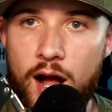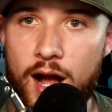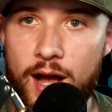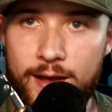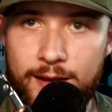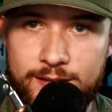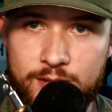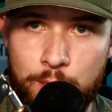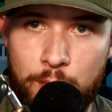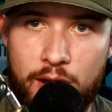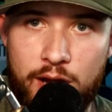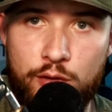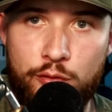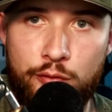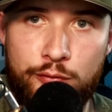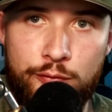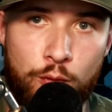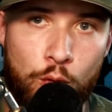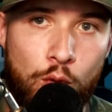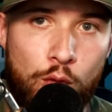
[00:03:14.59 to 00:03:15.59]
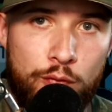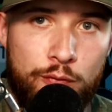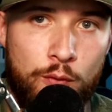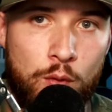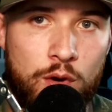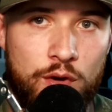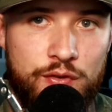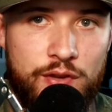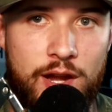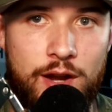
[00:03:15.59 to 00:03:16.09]
I expect full
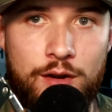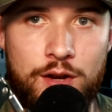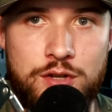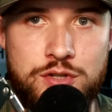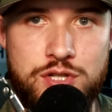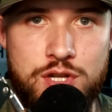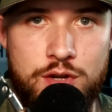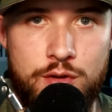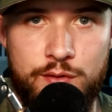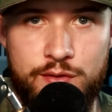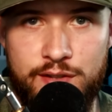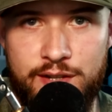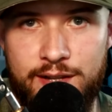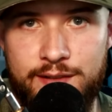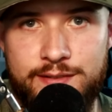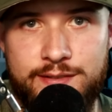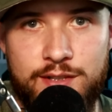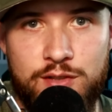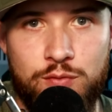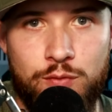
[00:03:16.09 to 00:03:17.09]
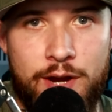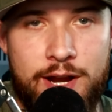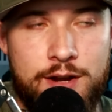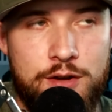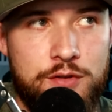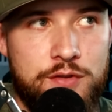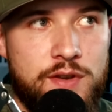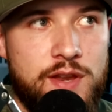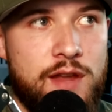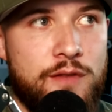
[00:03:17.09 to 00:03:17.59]
force Aaron Jones against this
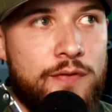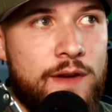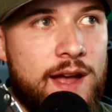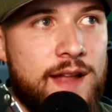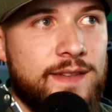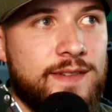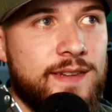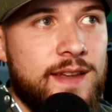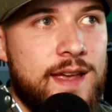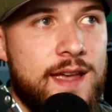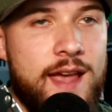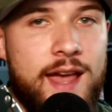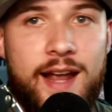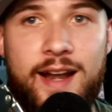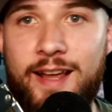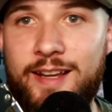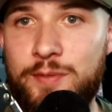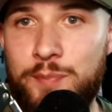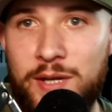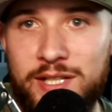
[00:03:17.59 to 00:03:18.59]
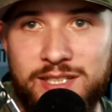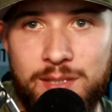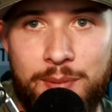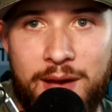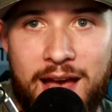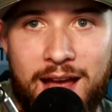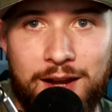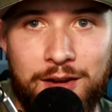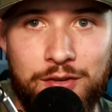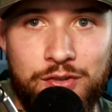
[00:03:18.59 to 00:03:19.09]
Raiders defense, and I expect the
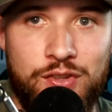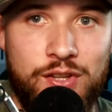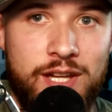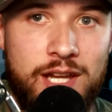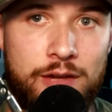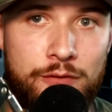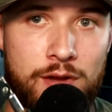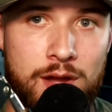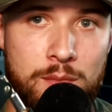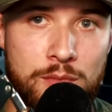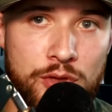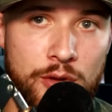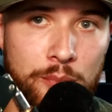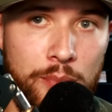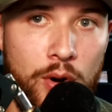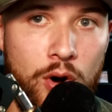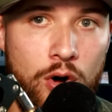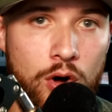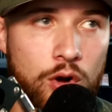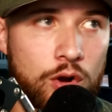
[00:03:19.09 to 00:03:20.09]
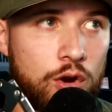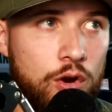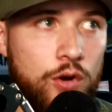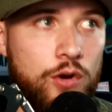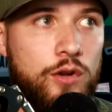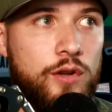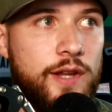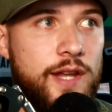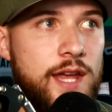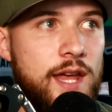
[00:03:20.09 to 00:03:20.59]
Packers to give him the ball
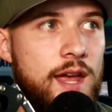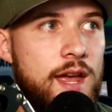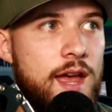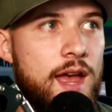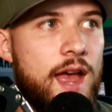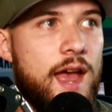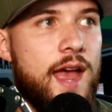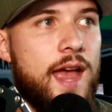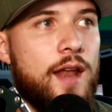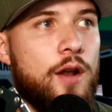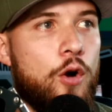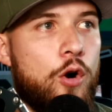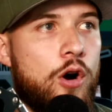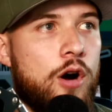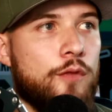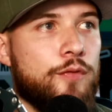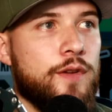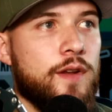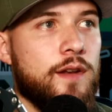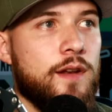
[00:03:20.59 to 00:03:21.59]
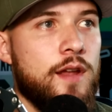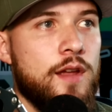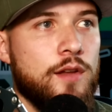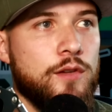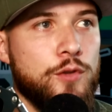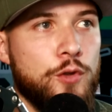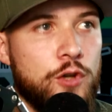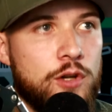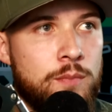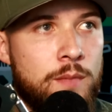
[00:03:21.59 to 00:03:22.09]
early and often.
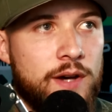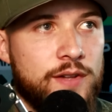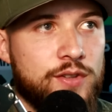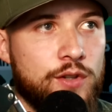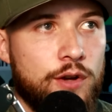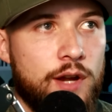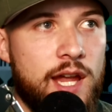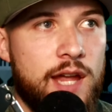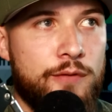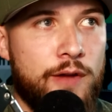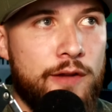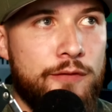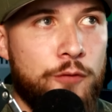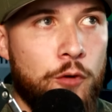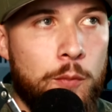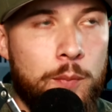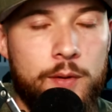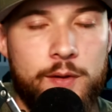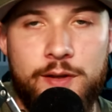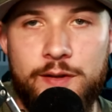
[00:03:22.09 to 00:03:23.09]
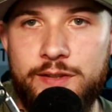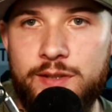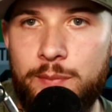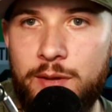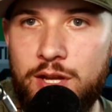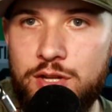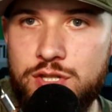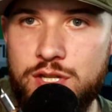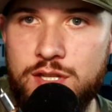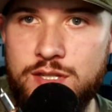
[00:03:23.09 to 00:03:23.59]
Luke Musgrave, a full
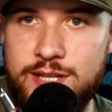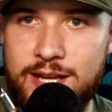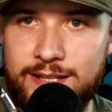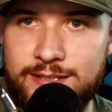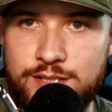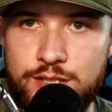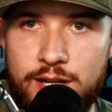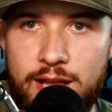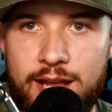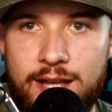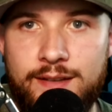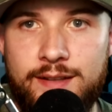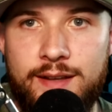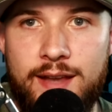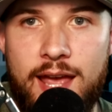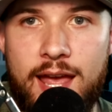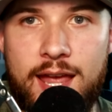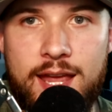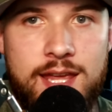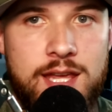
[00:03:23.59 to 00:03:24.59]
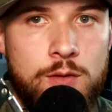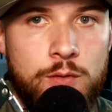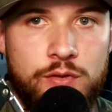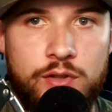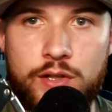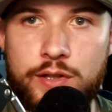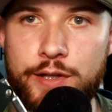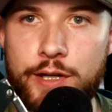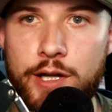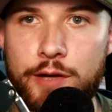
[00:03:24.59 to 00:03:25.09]
participation yesterday and today. He was
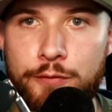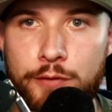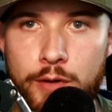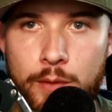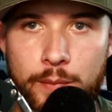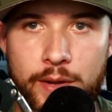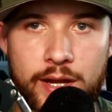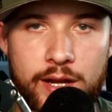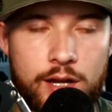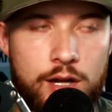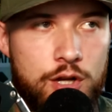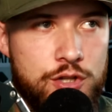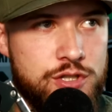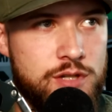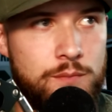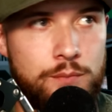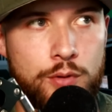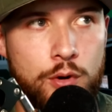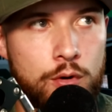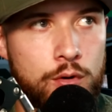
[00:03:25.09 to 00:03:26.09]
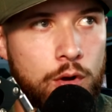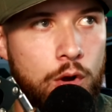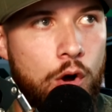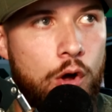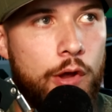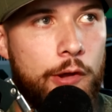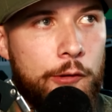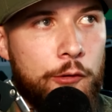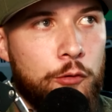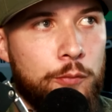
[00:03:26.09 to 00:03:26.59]
cleared from concussion
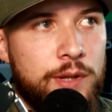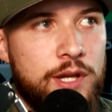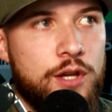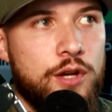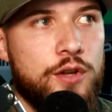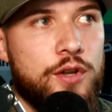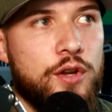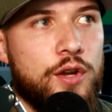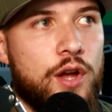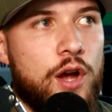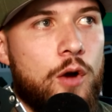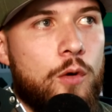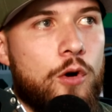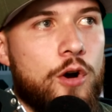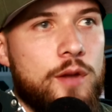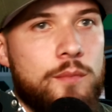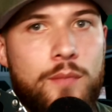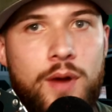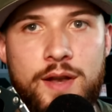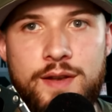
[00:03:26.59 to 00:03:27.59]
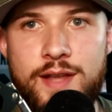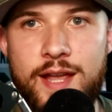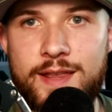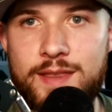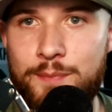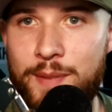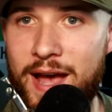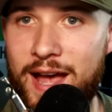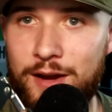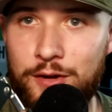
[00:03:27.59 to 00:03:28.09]
protocol. He'll be good to go on Monday.
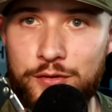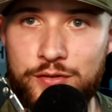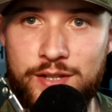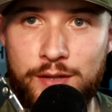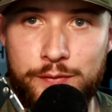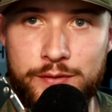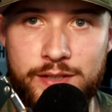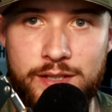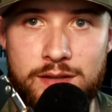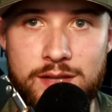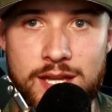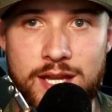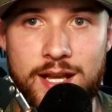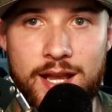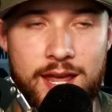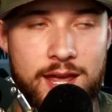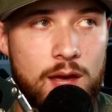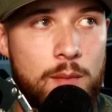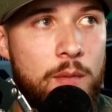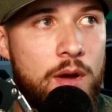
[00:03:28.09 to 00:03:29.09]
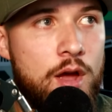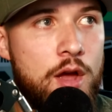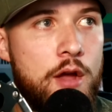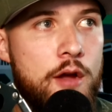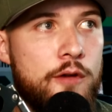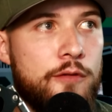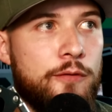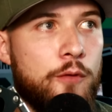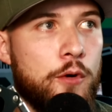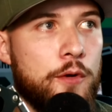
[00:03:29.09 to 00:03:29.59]
The Packers definitely need him
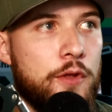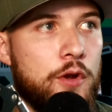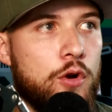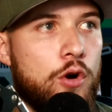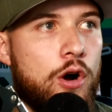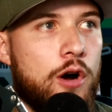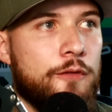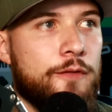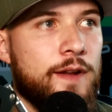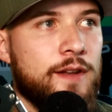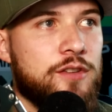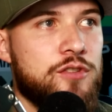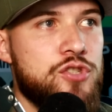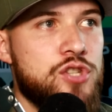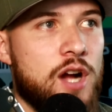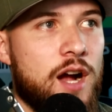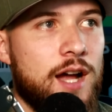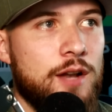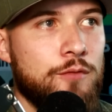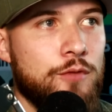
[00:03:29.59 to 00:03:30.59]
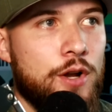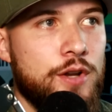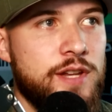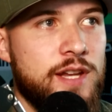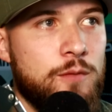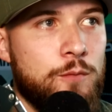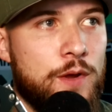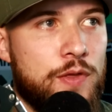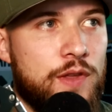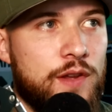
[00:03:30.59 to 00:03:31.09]
for their offense. John
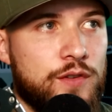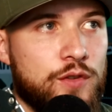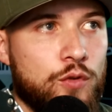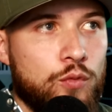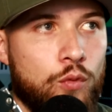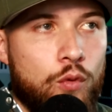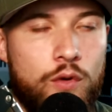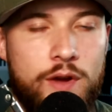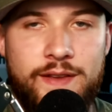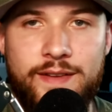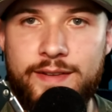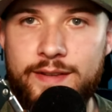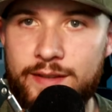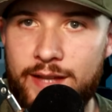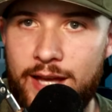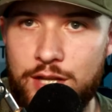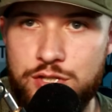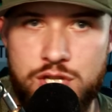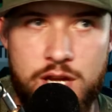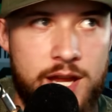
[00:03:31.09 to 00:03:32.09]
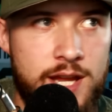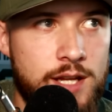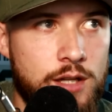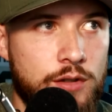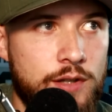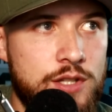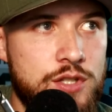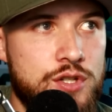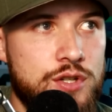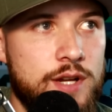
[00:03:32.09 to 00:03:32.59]
Runyan with his
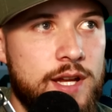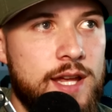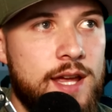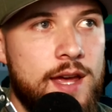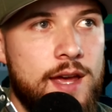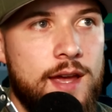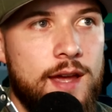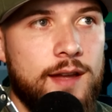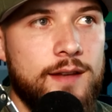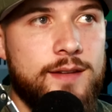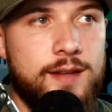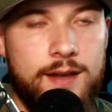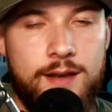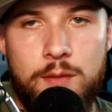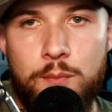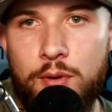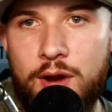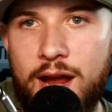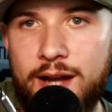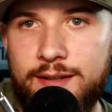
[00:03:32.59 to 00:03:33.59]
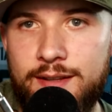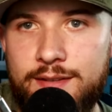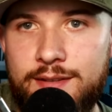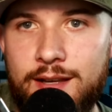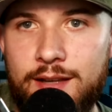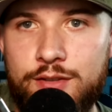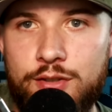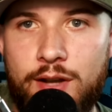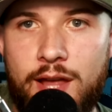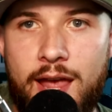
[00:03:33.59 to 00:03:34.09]
groin/ankle injury didn't practice
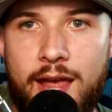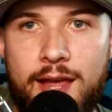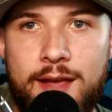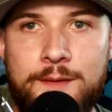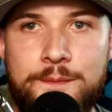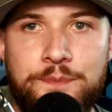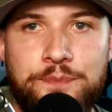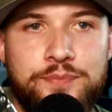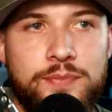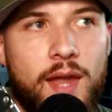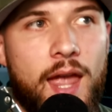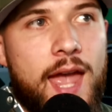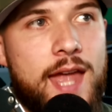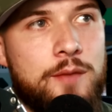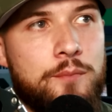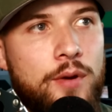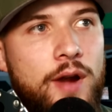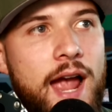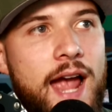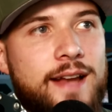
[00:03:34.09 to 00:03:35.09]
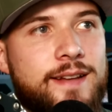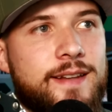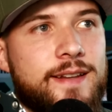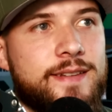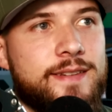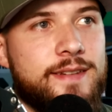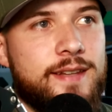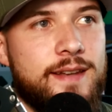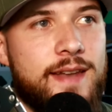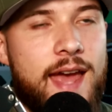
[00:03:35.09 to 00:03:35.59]
yesterday and
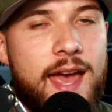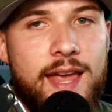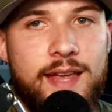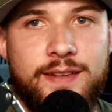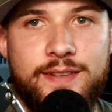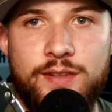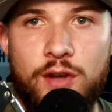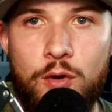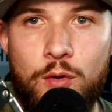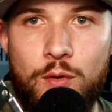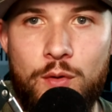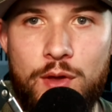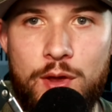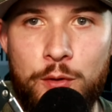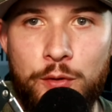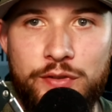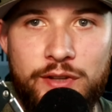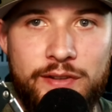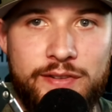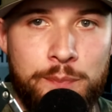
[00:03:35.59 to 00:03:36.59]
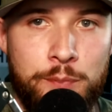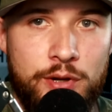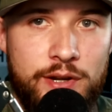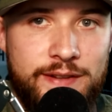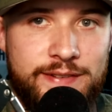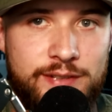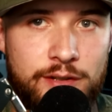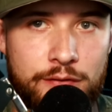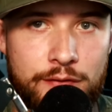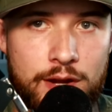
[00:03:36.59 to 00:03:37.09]
practiced today. So it was a pretty
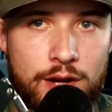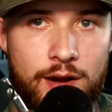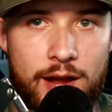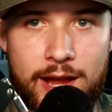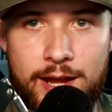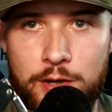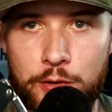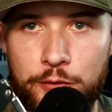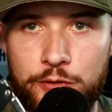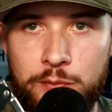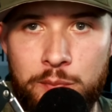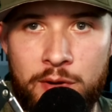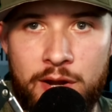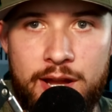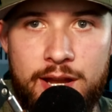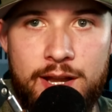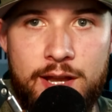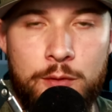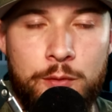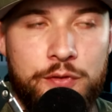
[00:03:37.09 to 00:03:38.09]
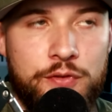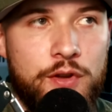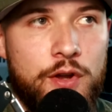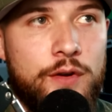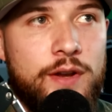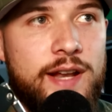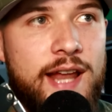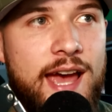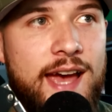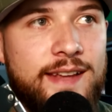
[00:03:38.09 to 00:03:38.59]
severe ankle sprain, it was
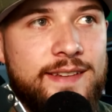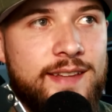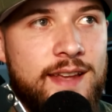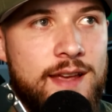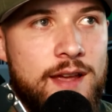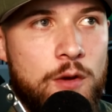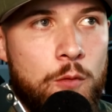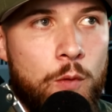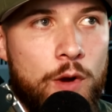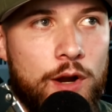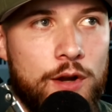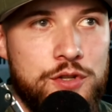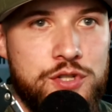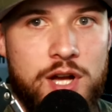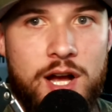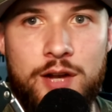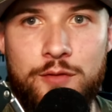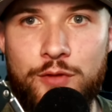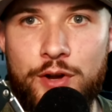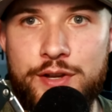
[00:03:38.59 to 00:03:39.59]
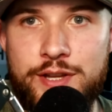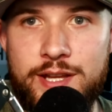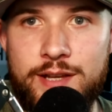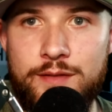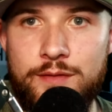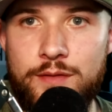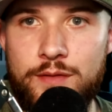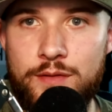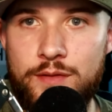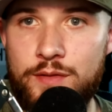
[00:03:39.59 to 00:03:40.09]
noted as, where John
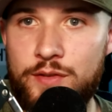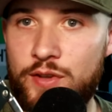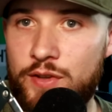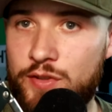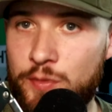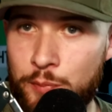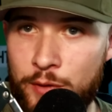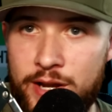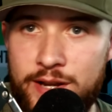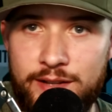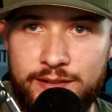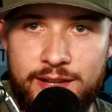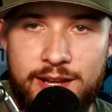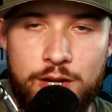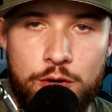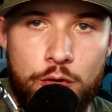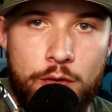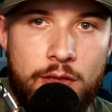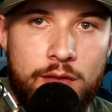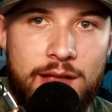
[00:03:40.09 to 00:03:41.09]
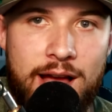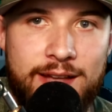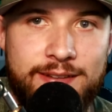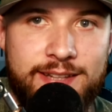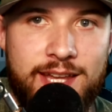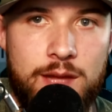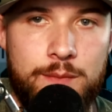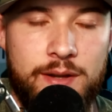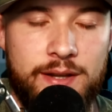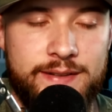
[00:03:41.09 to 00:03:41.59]
Runyan sprained his ankle in the last
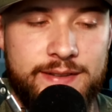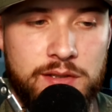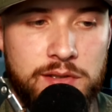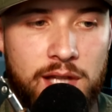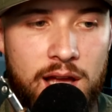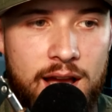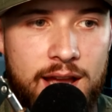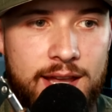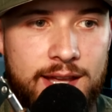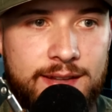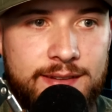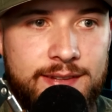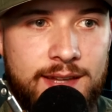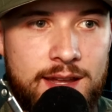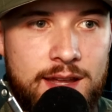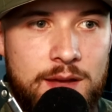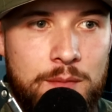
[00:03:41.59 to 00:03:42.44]
game against the Lions,